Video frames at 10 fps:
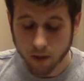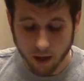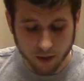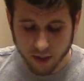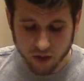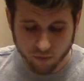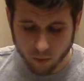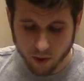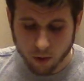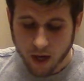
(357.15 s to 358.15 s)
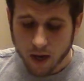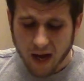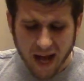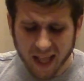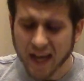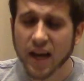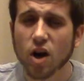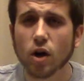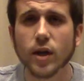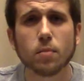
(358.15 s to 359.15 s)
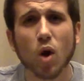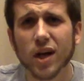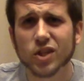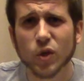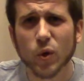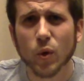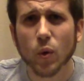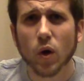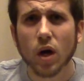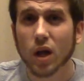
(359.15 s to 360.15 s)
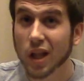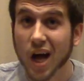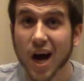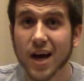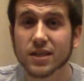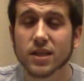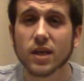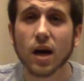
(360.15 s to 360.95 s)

I think he's for real. I like Eric Ebron too a lot.